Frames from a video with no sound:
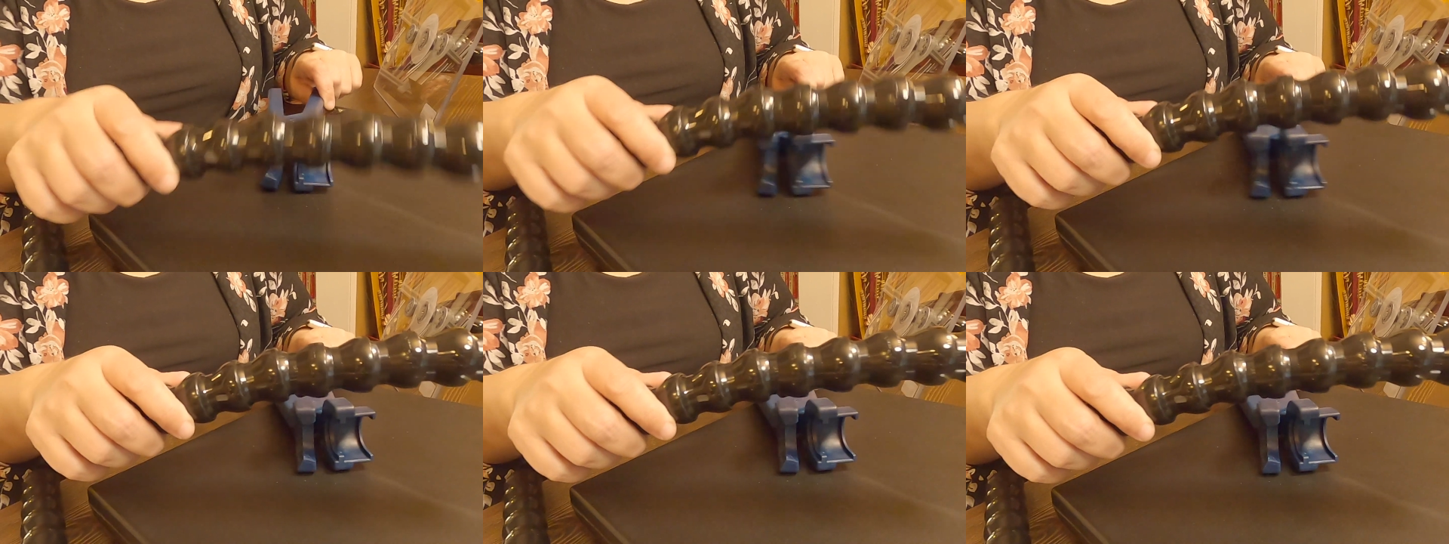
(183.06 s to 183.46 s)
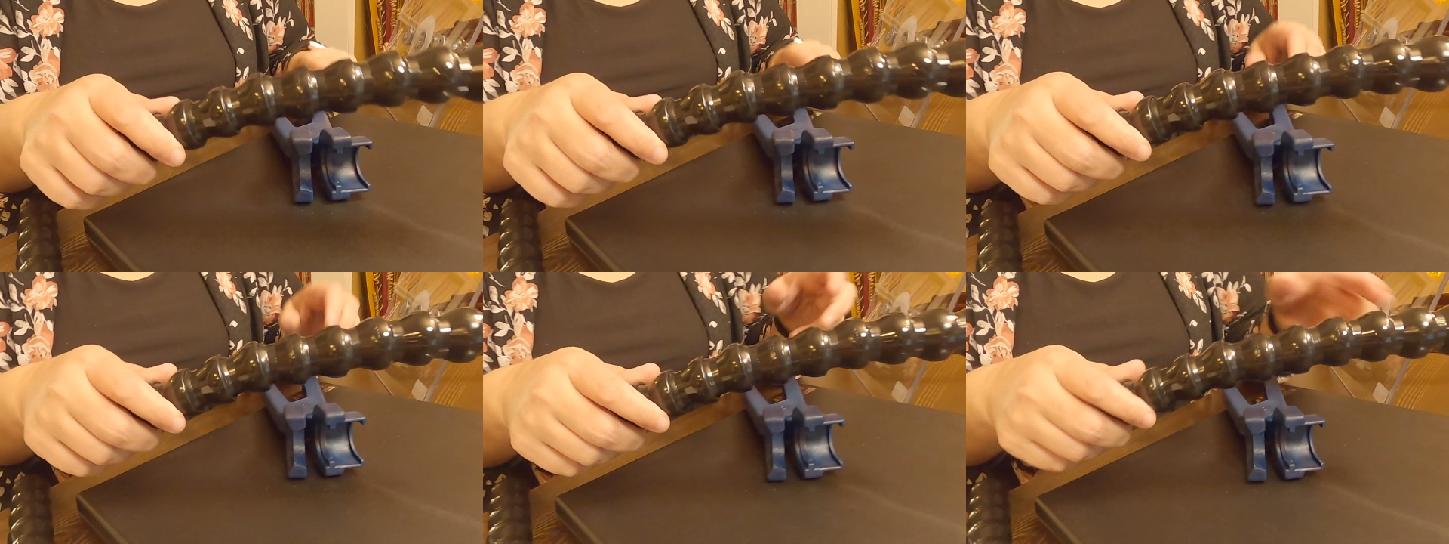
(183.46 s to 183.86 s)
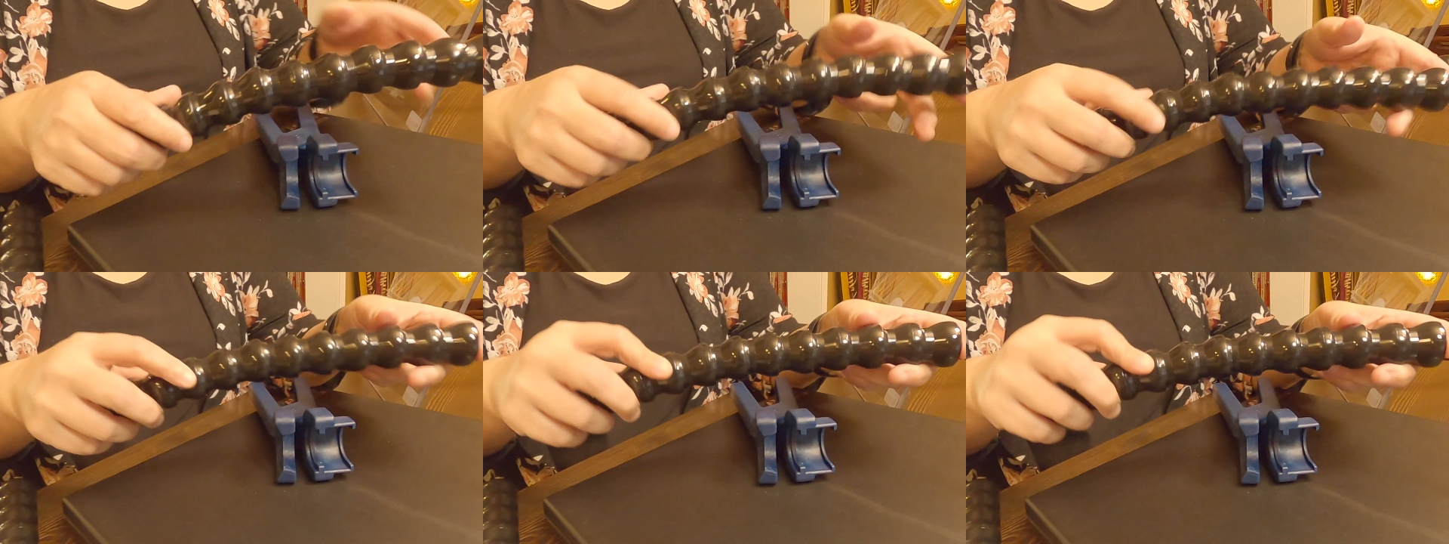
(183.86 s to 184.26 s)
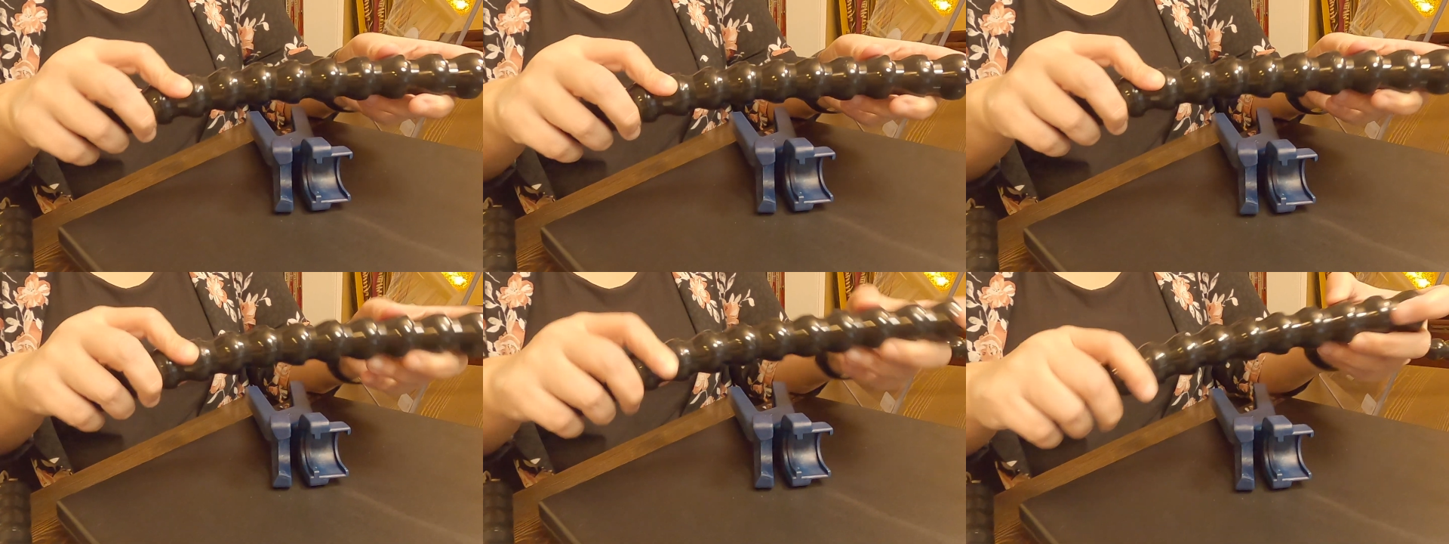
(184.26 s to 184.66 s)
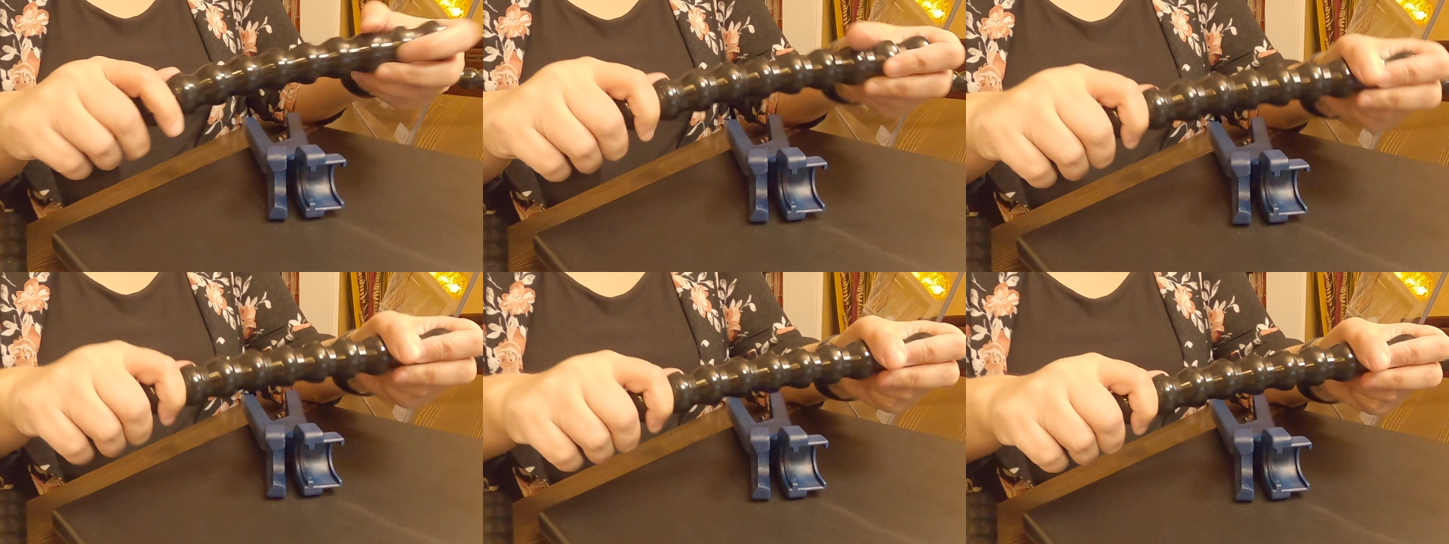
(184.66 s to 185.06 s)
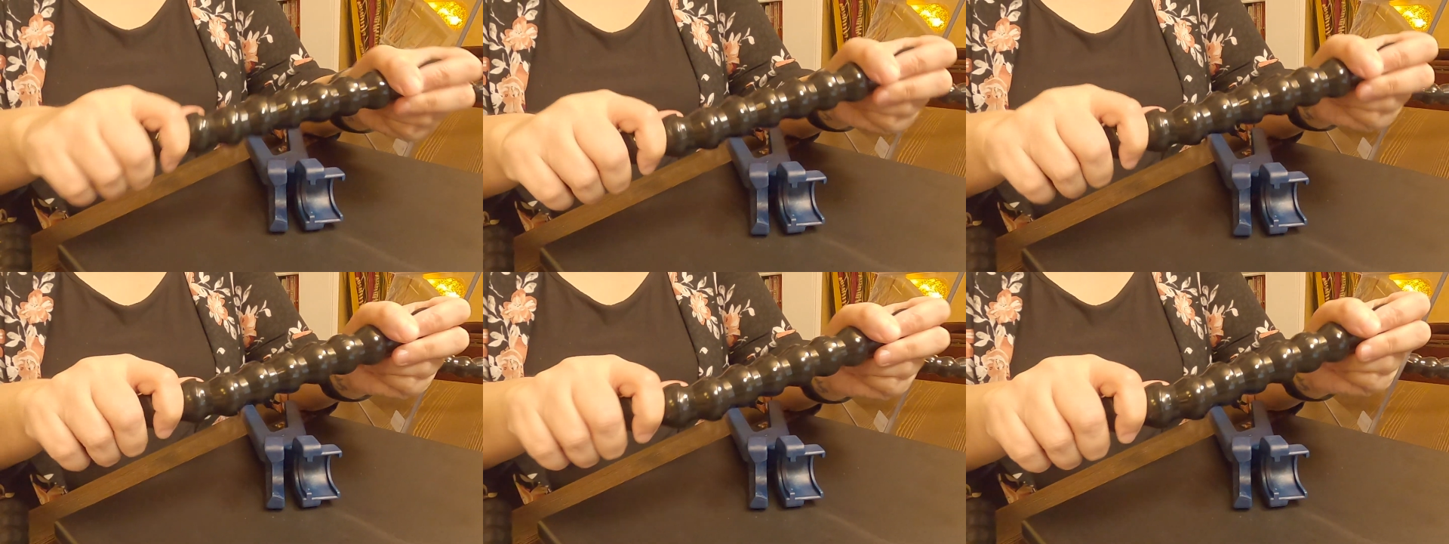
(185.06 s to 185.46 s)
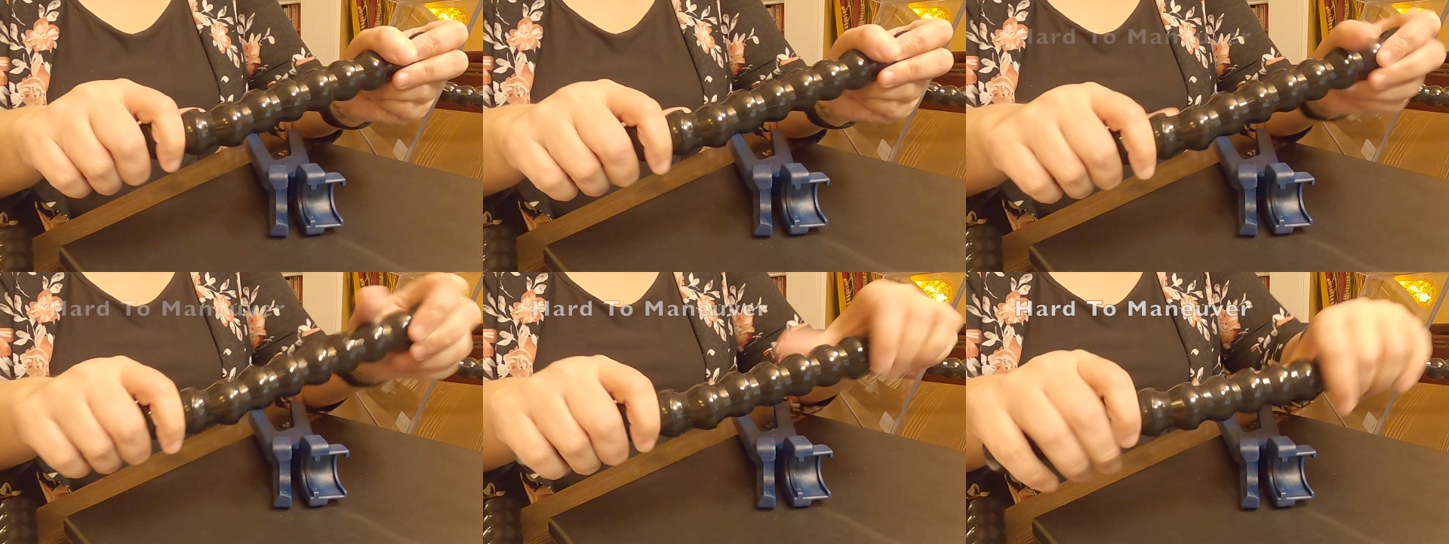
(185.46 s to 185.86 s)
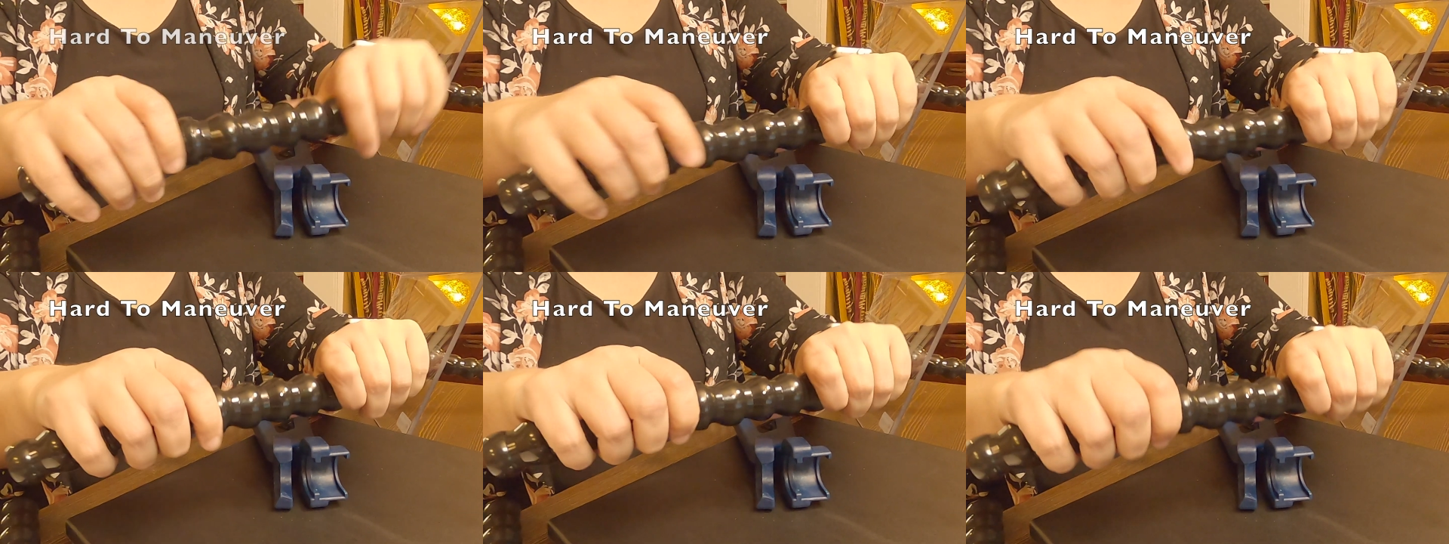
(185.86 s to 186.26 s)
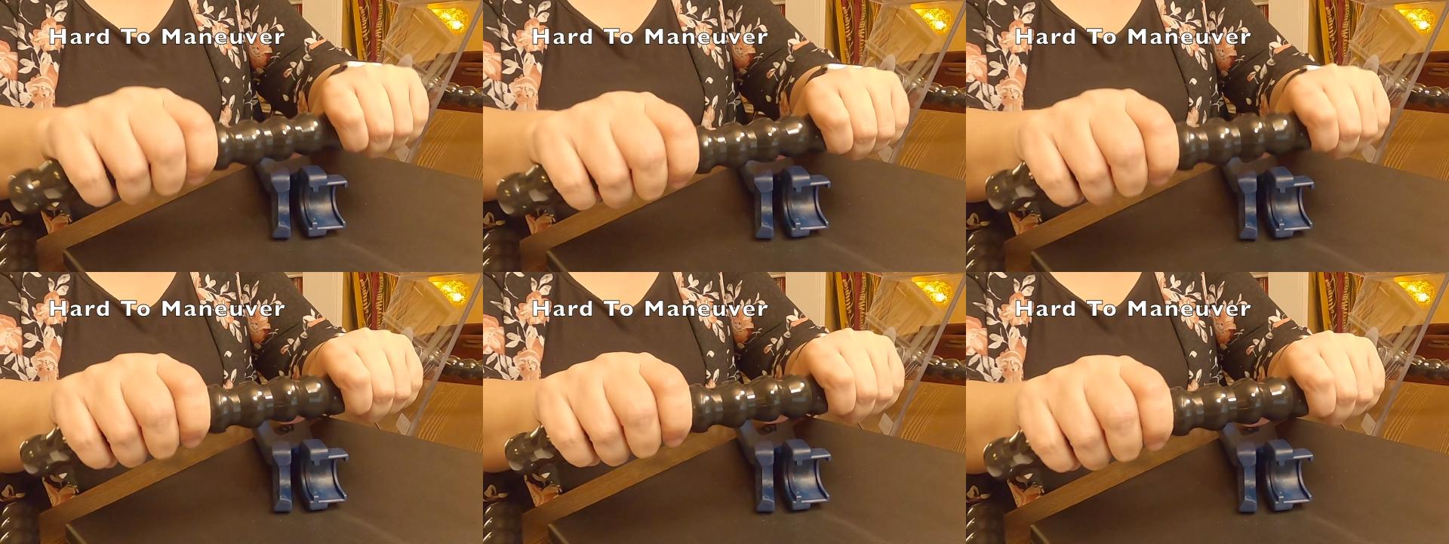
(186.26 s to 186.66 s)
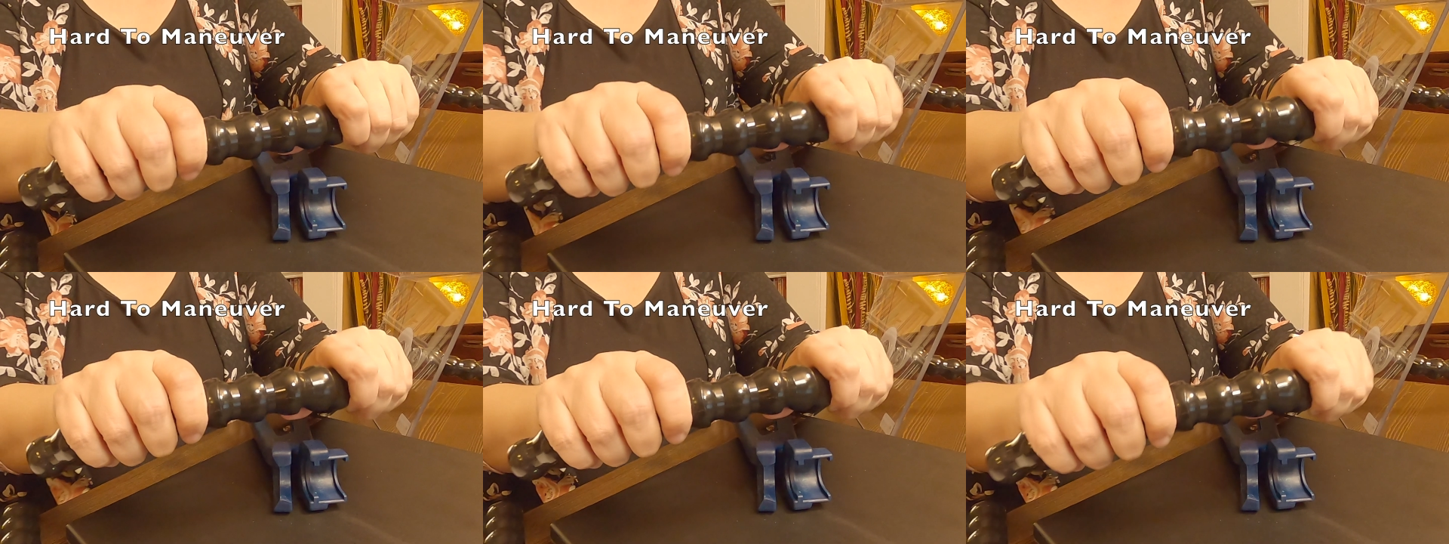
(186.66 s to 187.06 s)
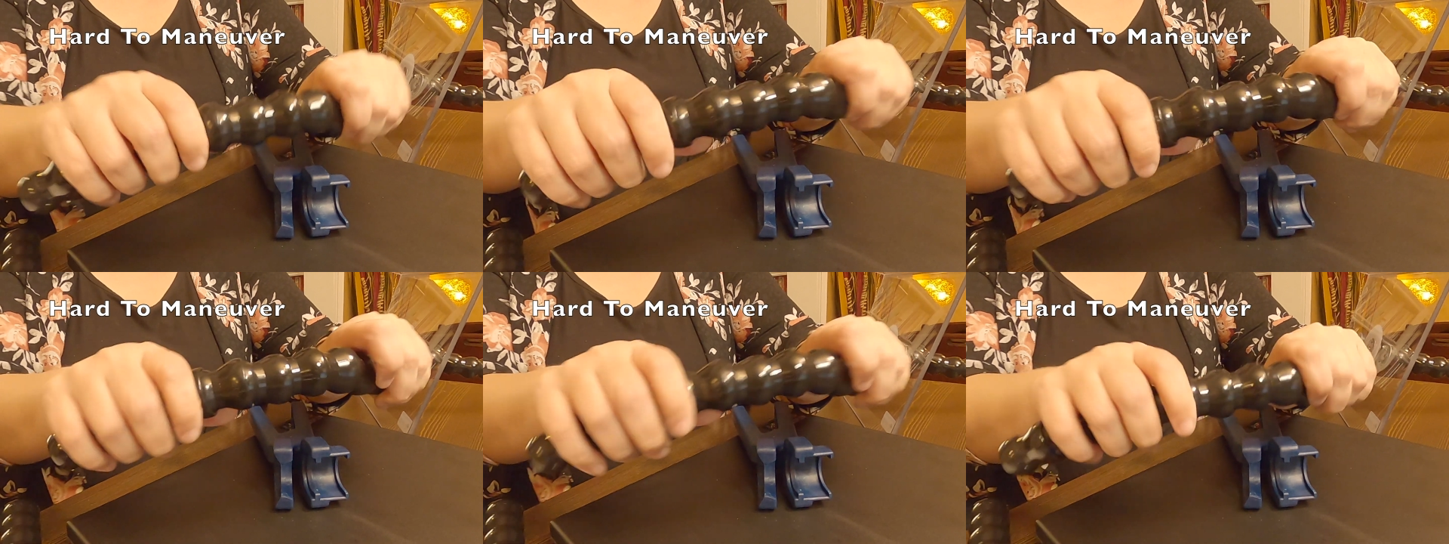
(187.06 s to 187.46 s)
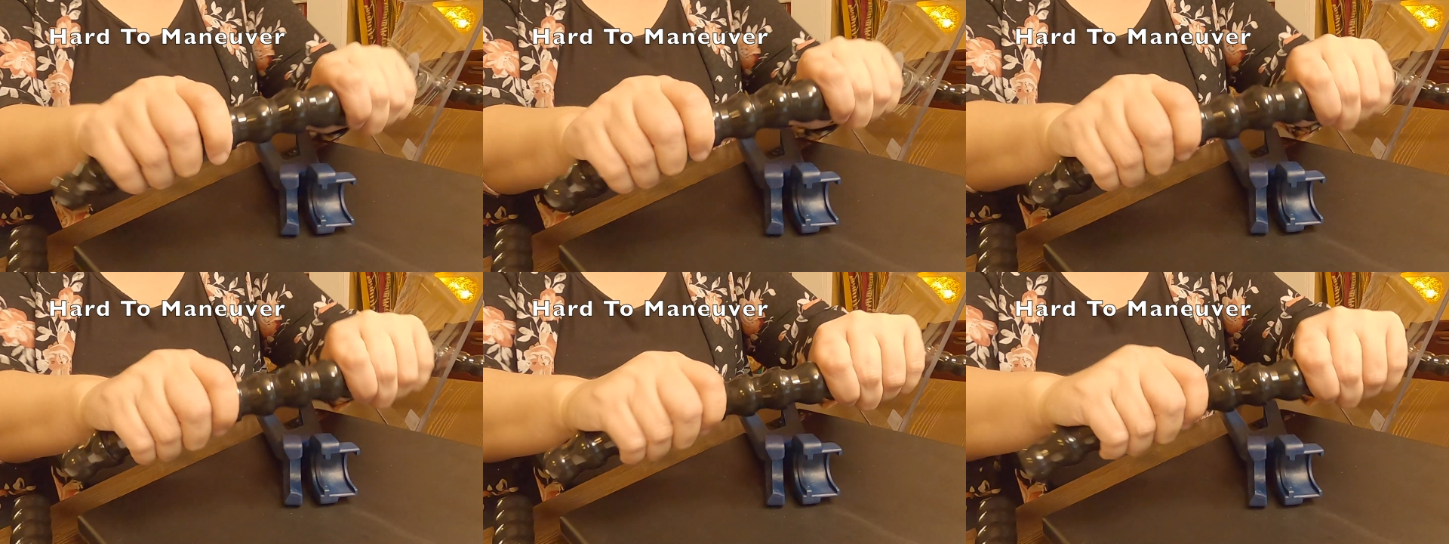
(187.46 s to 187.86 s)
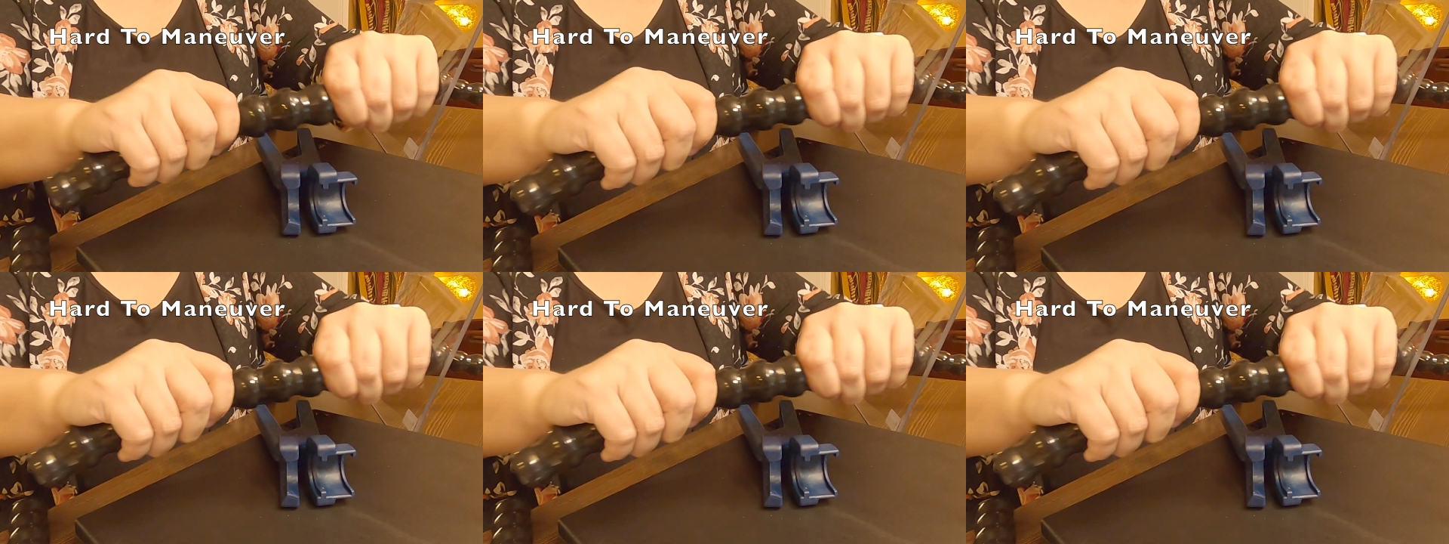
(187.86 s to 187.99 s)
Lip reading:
No face is visible, so there are no lips to read.